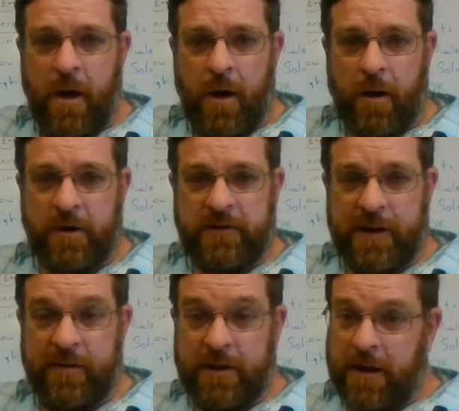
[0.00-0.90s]
Or you'll
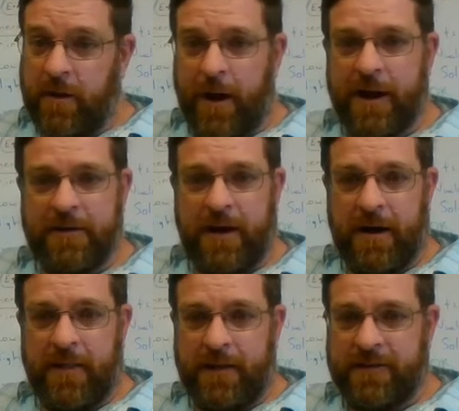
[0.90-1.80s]
see even a gigawatt,
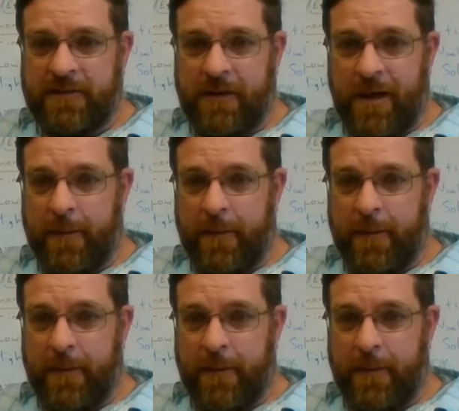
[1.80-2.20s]
uh, that's